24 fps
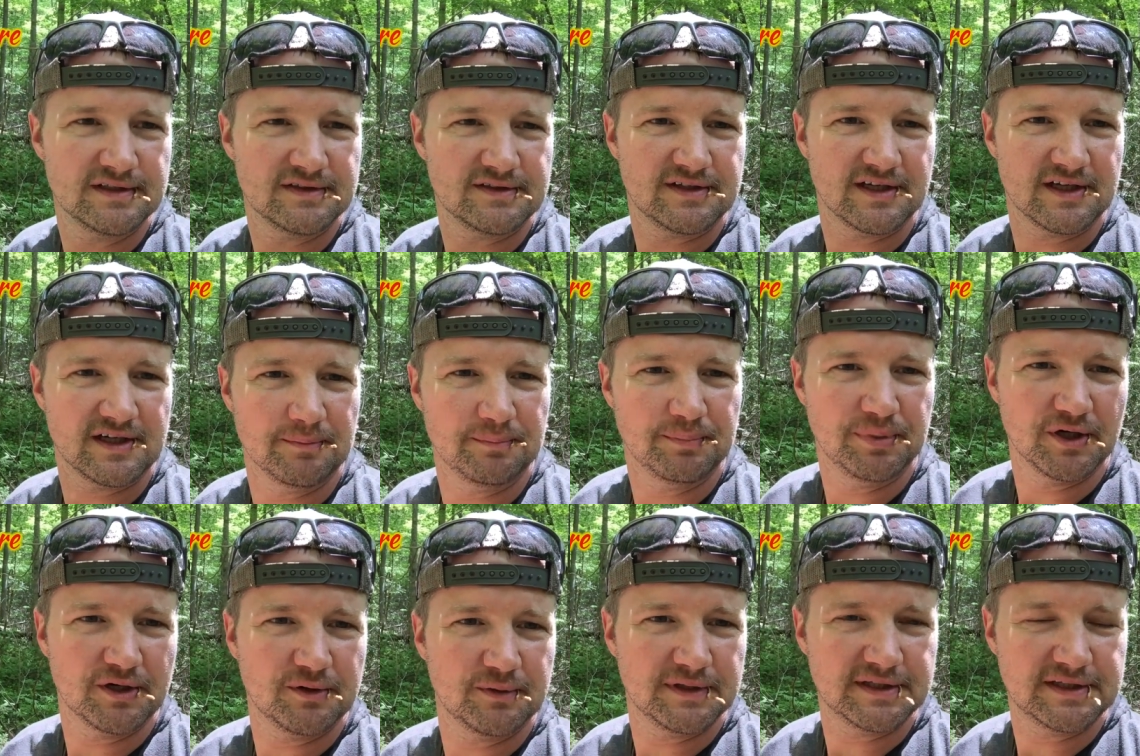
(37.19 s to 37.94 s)
Take a
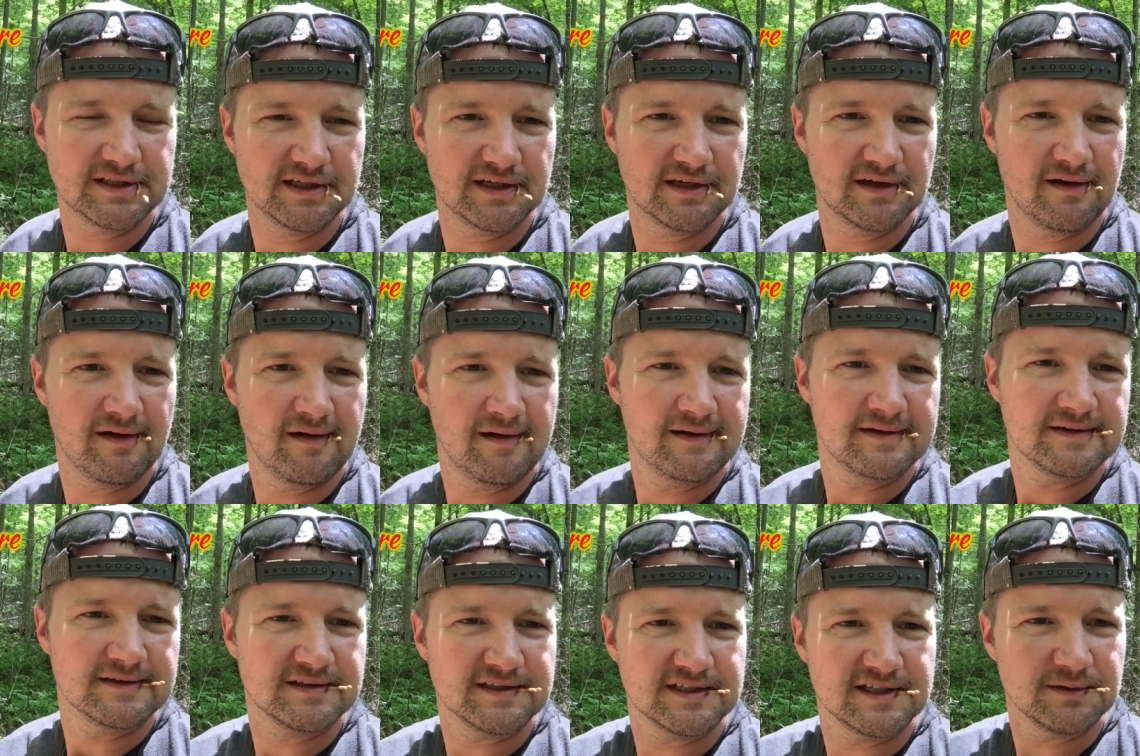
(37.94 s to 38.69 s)
book with you,
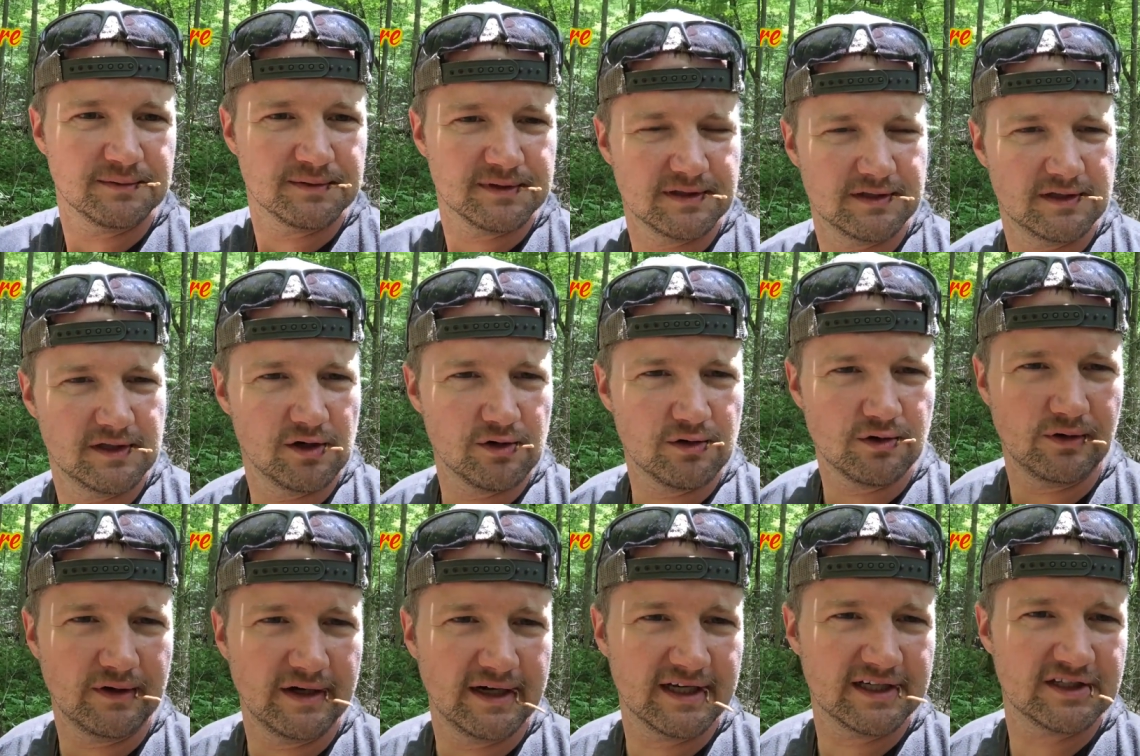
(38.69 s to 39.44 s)
get with a
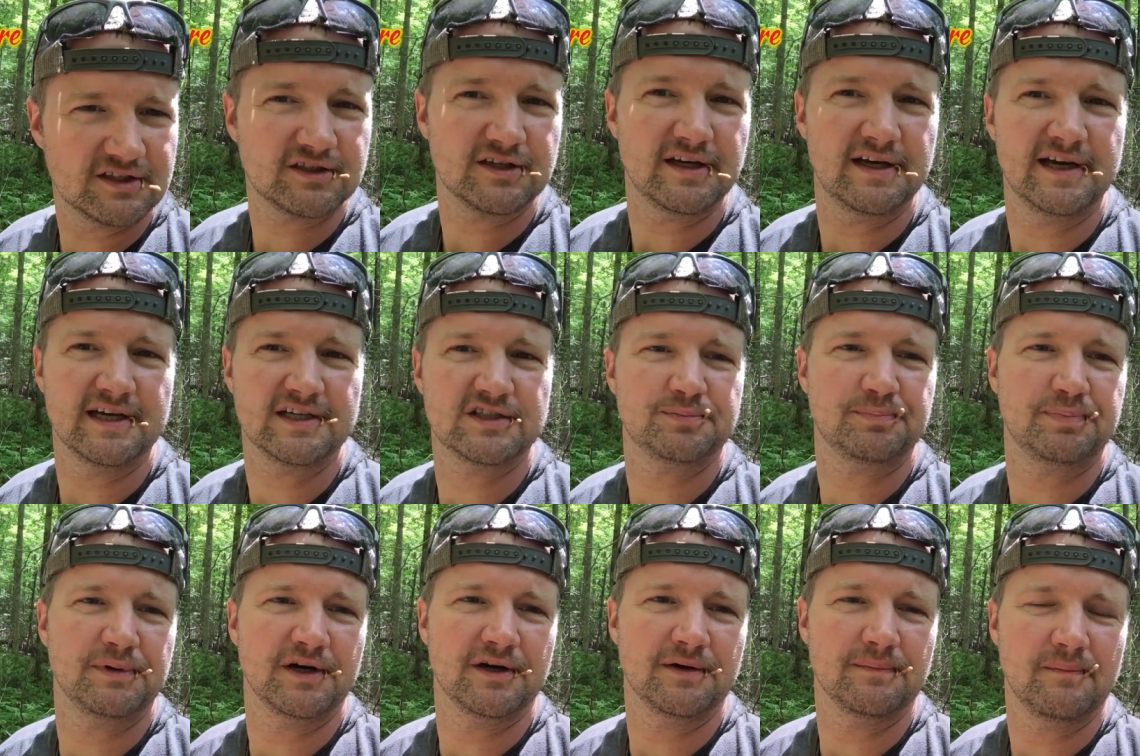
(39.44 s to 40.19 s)
local ex
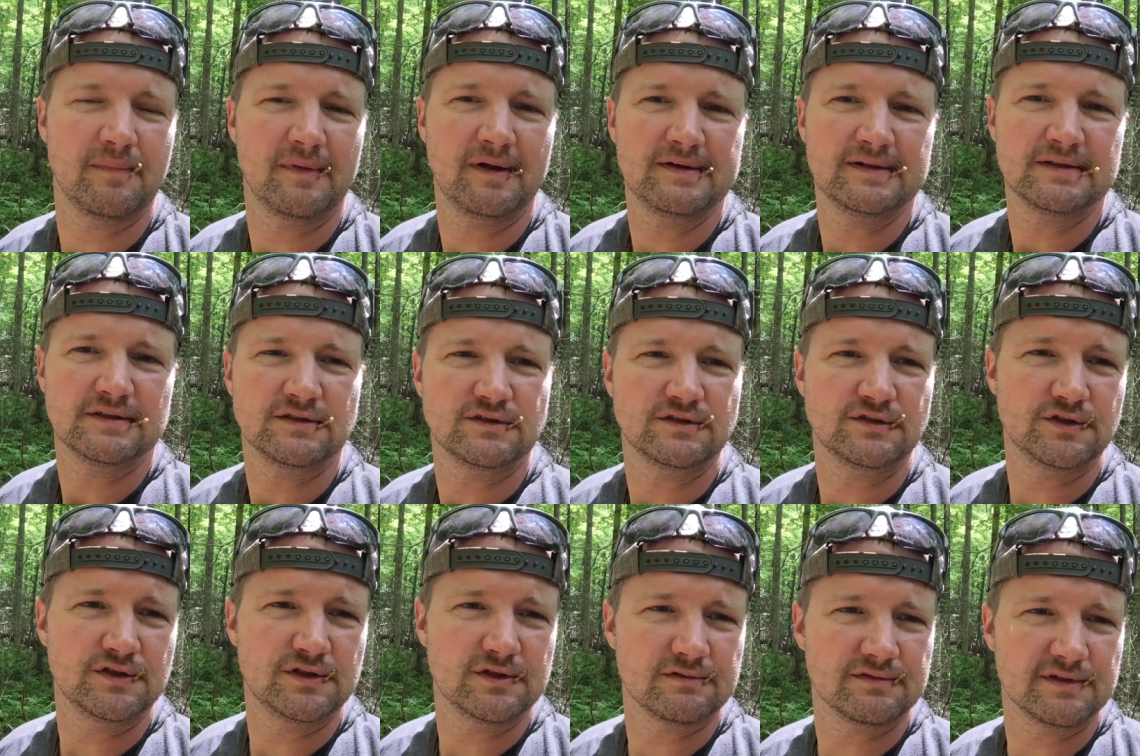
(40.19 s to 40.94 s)
expert,
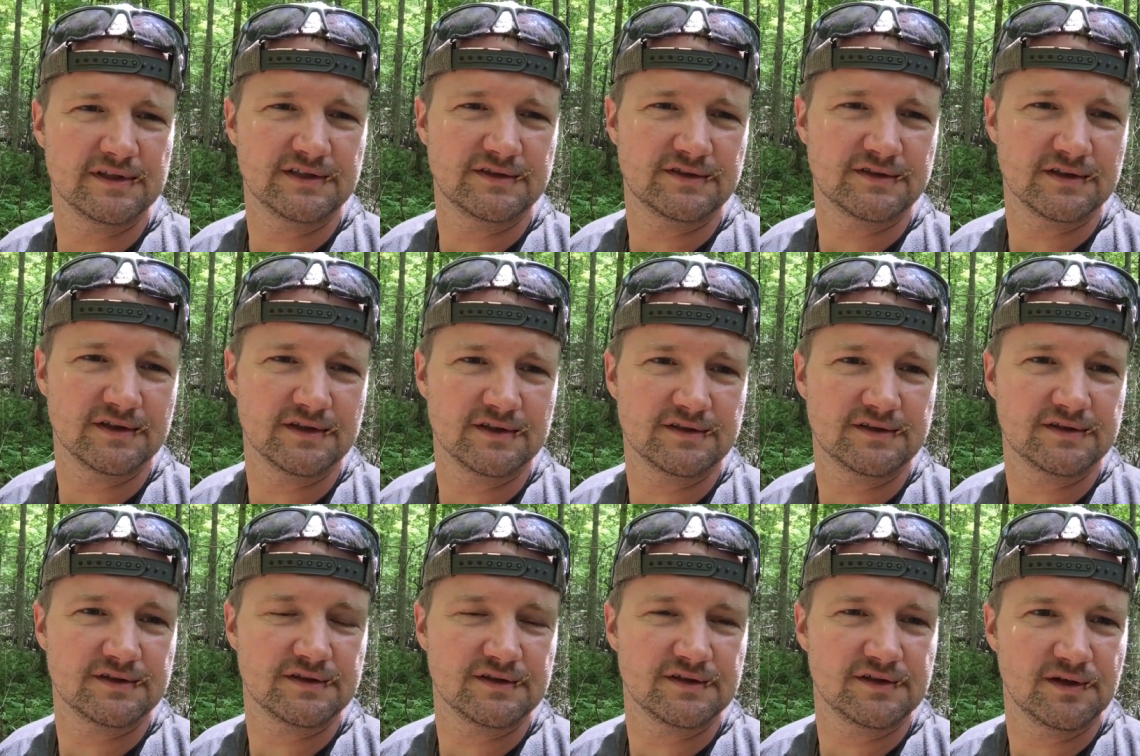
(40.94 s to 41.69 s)
do your
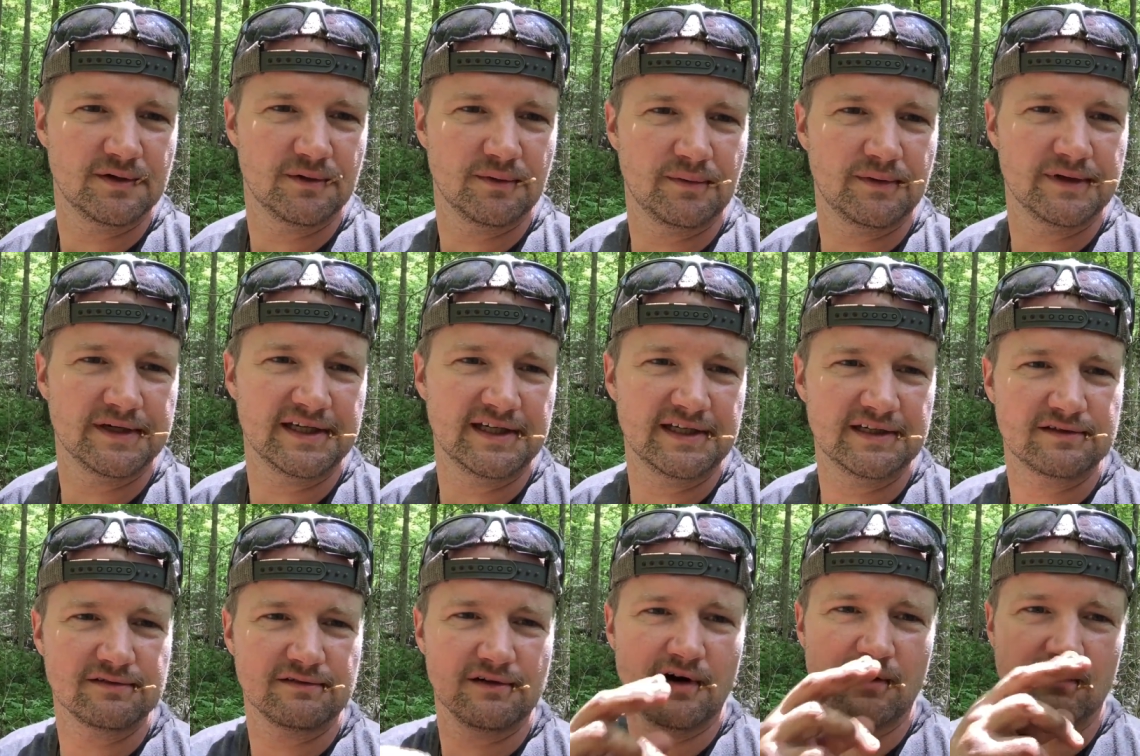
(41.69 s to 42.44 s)
research. You don't want to
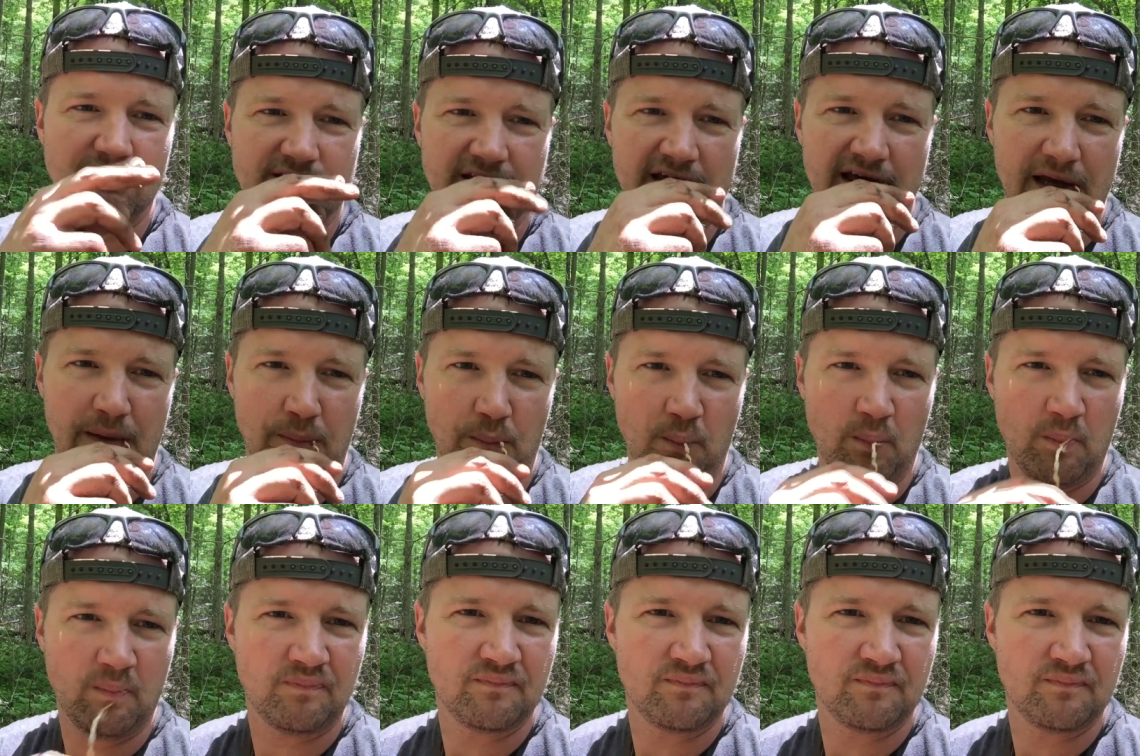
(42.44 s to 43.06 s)
eat the wrong thing.